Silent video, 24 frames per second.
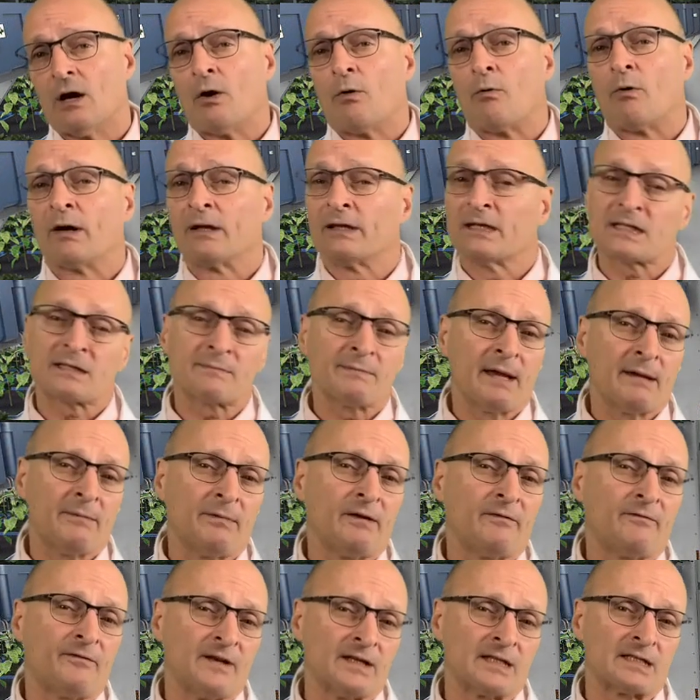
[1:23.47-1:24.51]
While this may
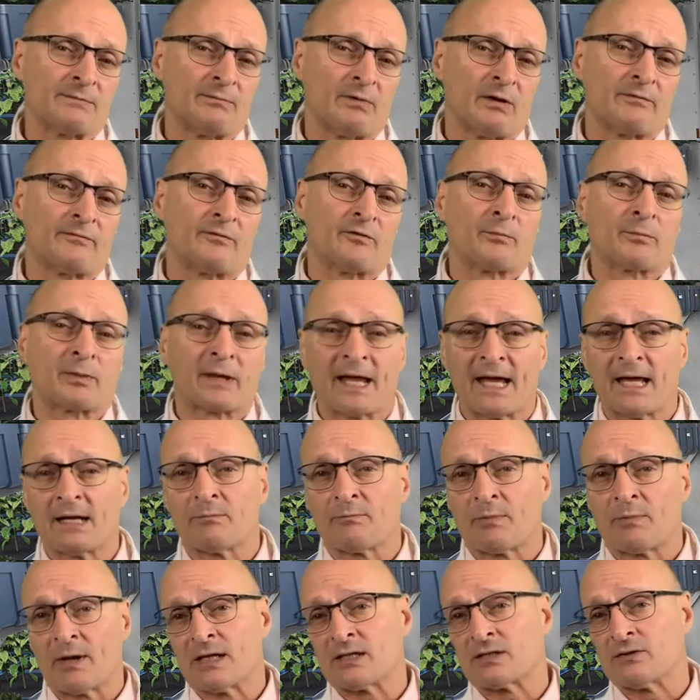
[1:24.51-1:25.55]
be feasible for
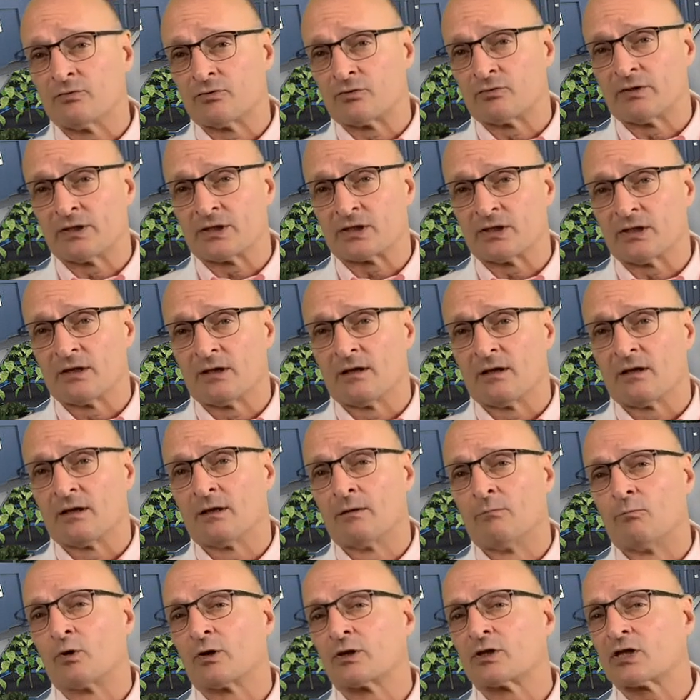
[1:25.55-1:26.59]
plant-based nutrition, the
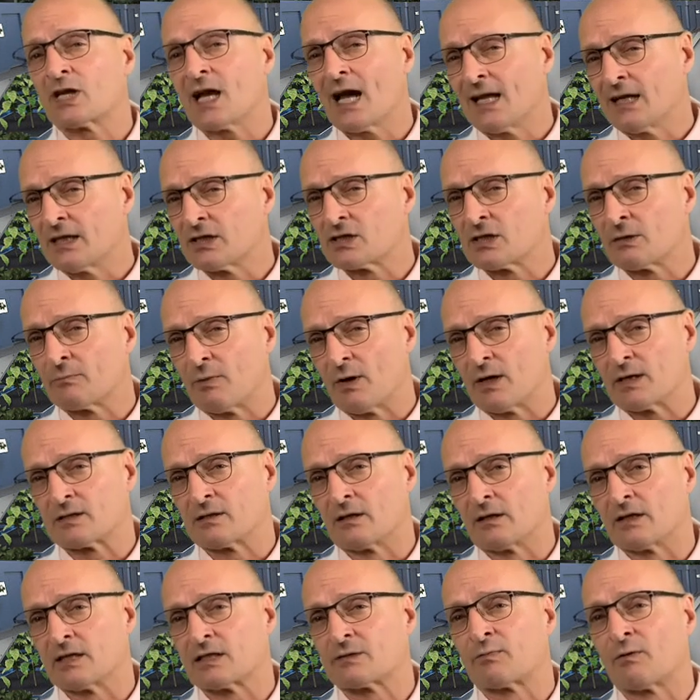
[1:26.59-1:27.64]
more challenging
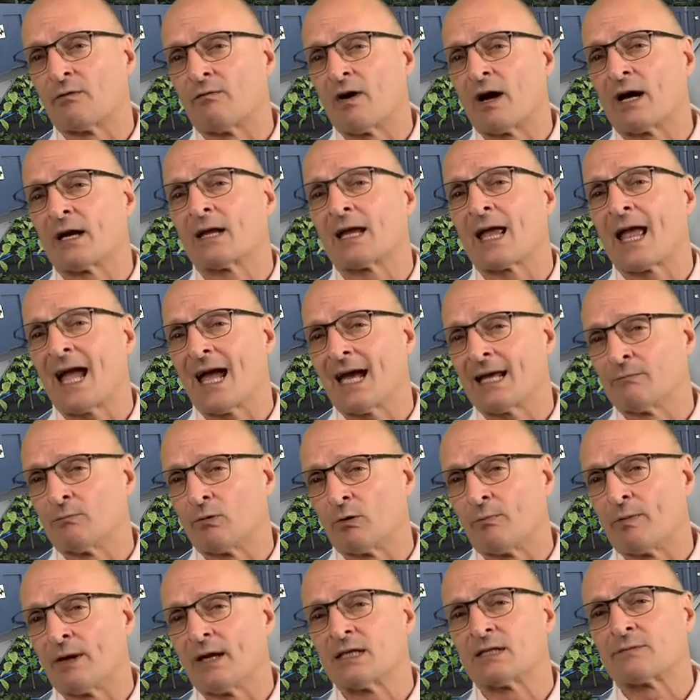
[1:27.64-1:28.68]
puzzle is providing
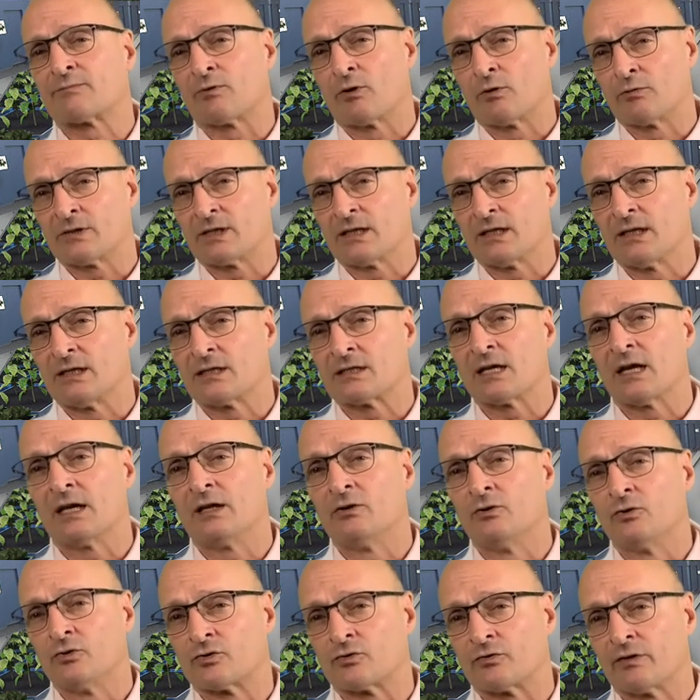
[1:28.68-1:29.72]
animal-based proteins and
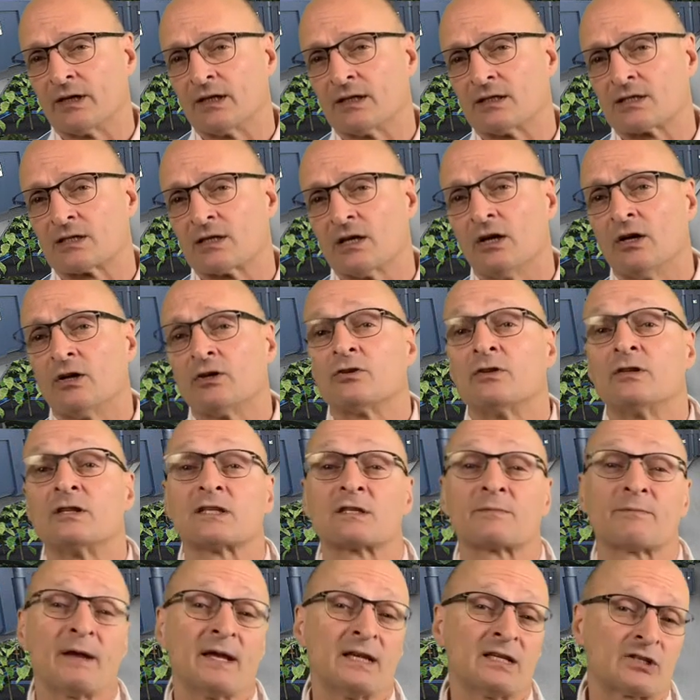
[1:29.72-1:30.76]
nutrients to the
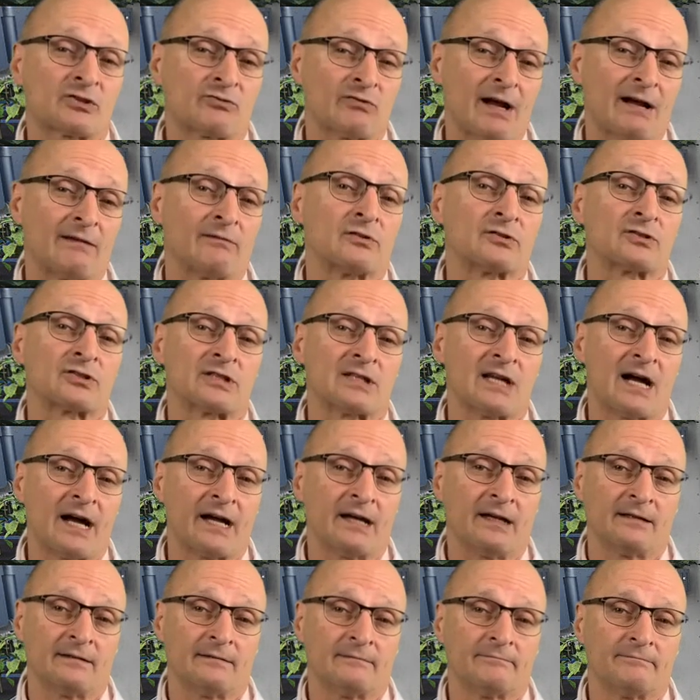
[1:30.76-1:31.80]
space traveler's
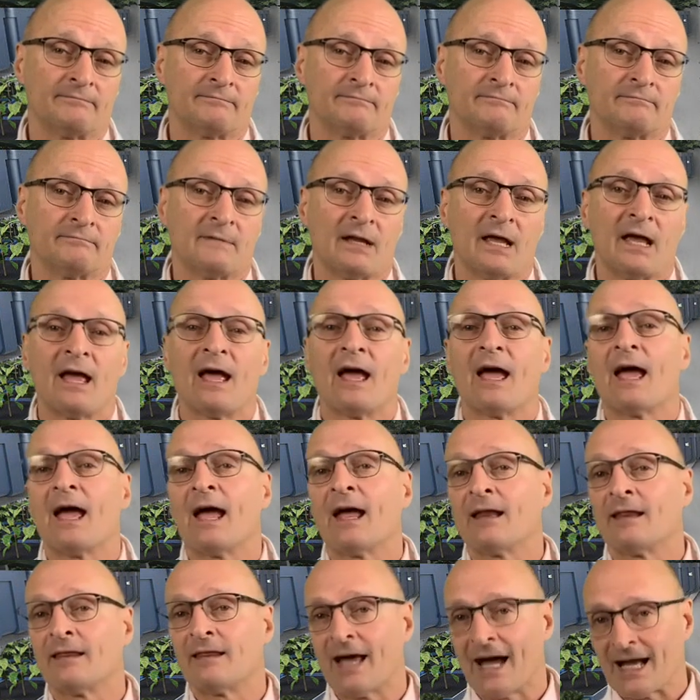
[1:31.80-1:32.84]
diet.
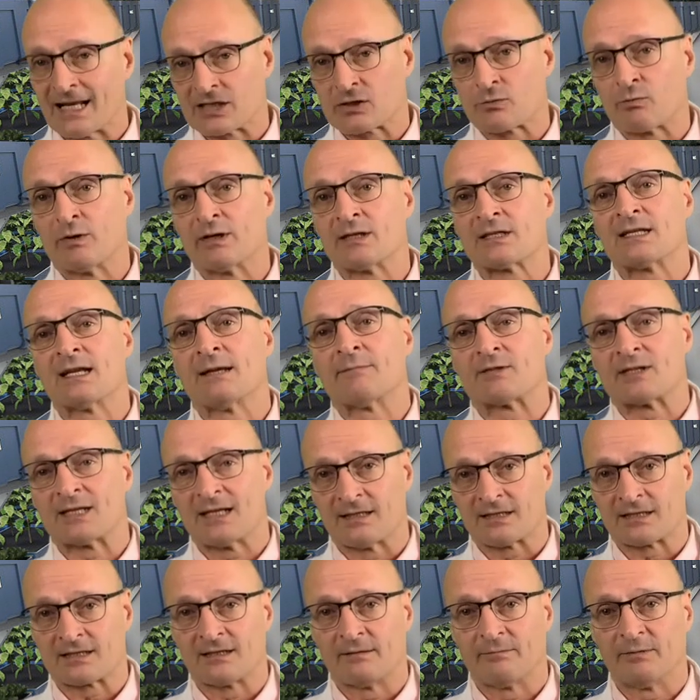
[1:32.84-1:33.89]
And that's where stem
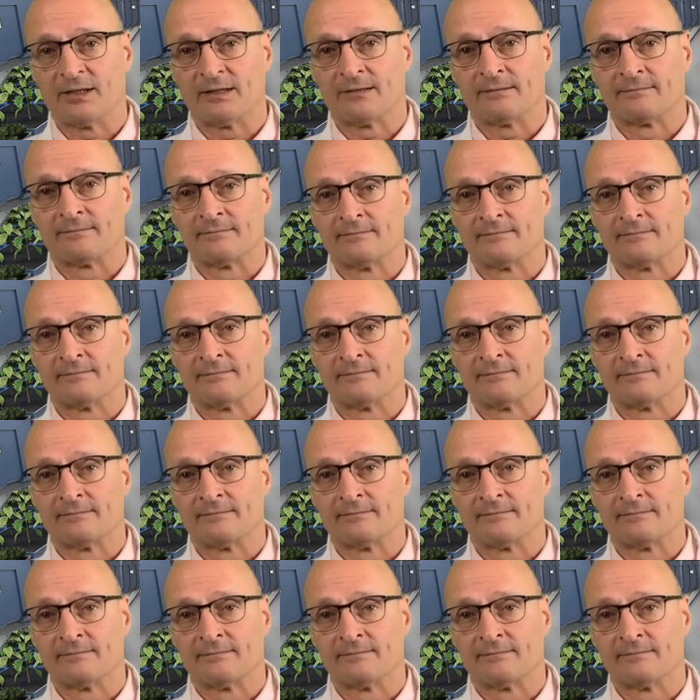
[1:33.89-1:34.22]
cells come in.